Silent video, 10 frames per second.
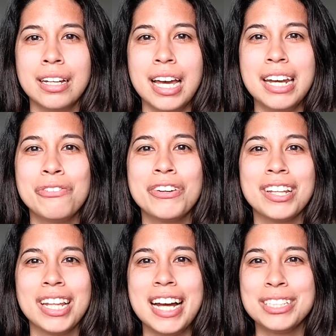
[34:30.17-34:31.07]
And if it
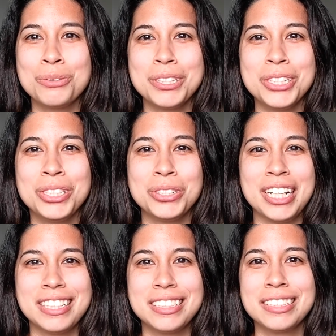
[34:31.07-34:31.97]
aligns with your
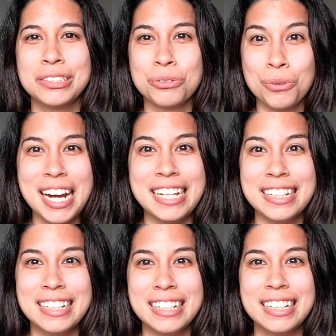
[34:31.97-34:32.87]
strengths, great.